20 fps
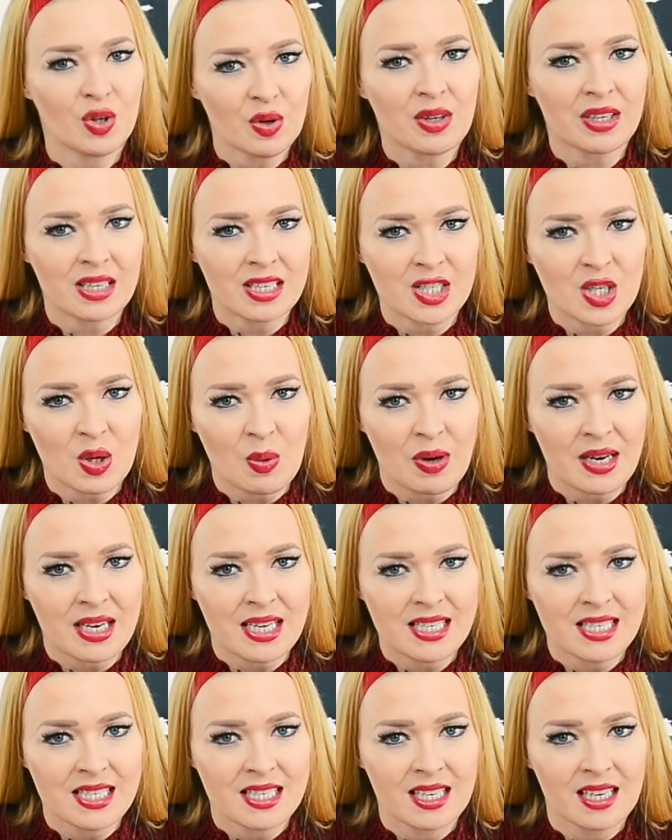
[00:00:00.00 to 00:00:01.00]
you can do
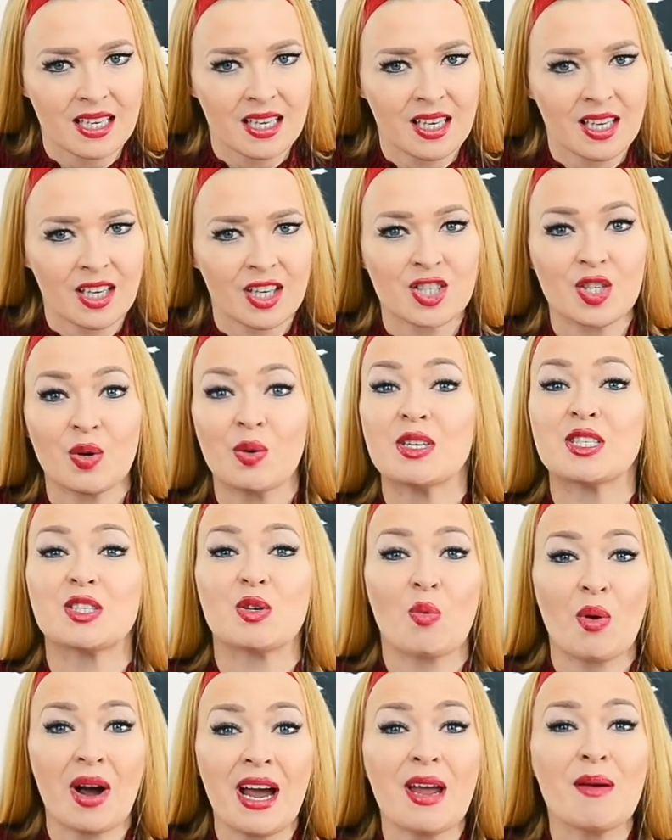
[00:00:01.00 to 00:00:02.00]
it is always
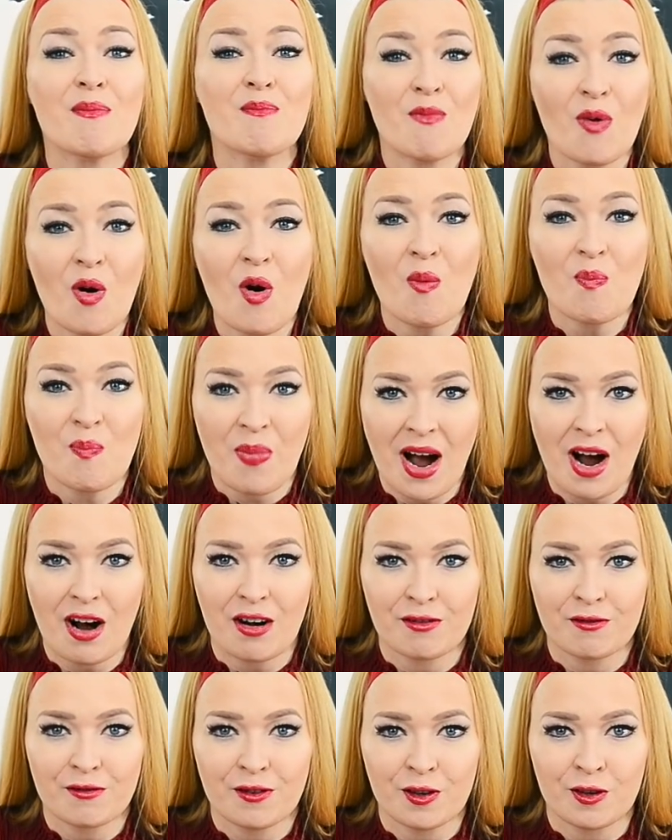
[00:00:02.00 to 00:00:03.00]
way more
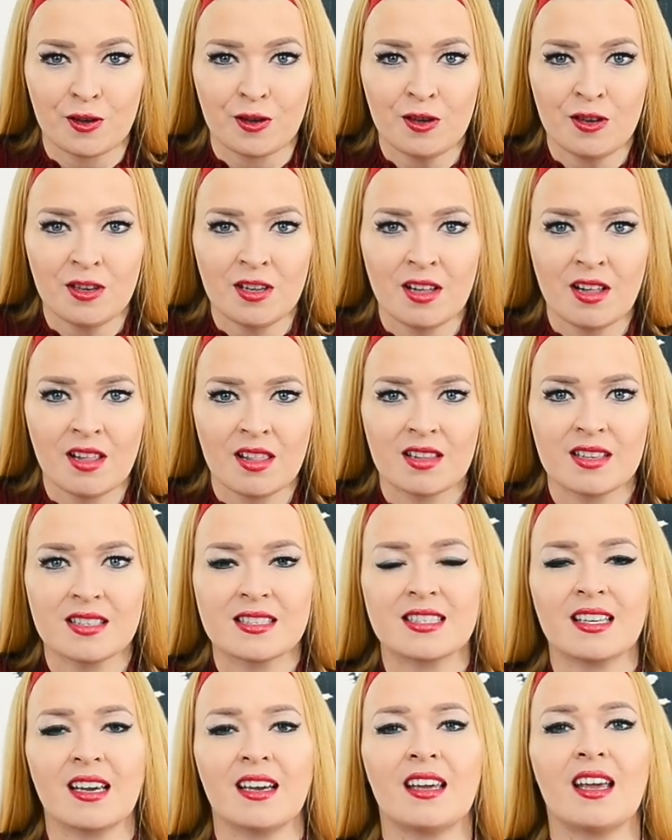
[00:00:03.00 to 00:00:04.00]
powerful than
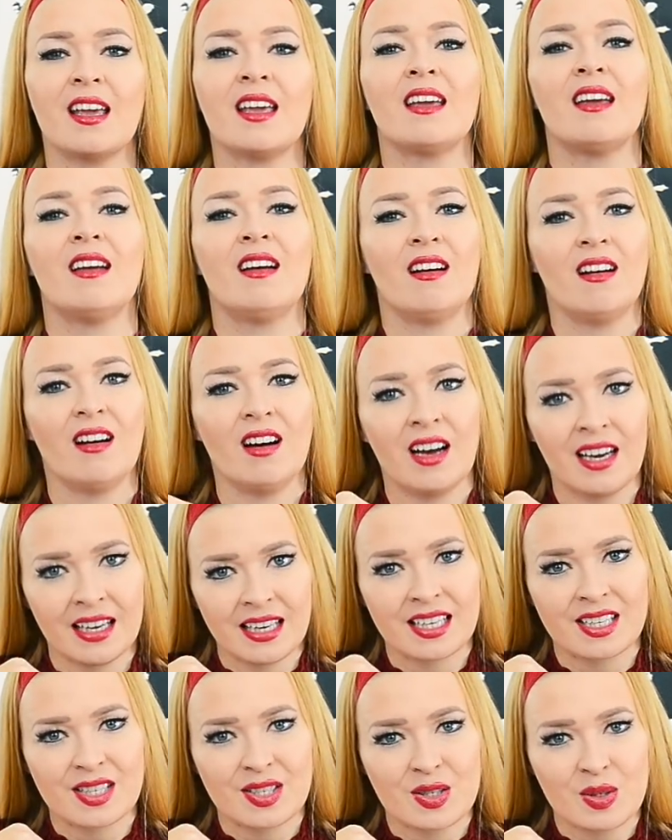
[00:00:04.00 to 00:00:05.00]
saying I
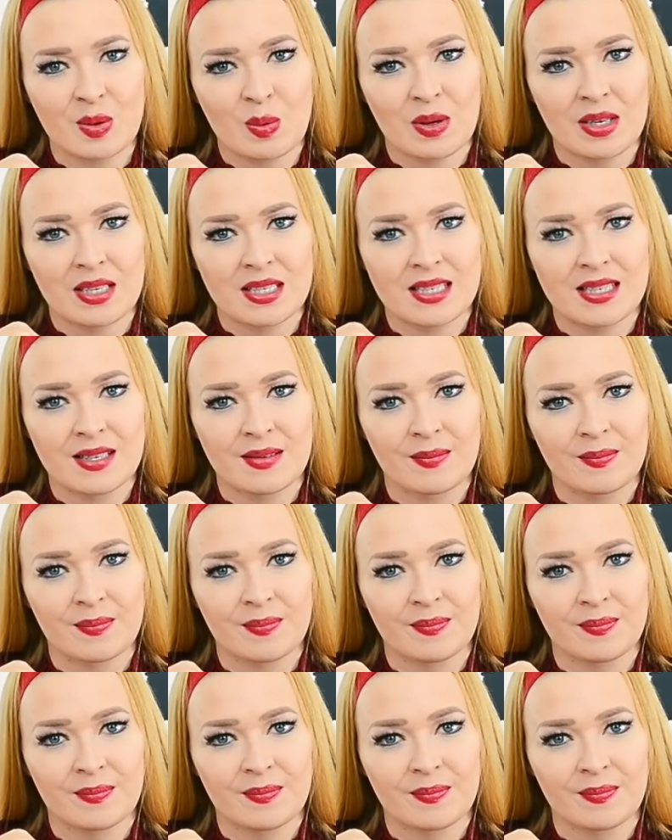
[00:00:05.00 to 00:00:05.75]
can do it.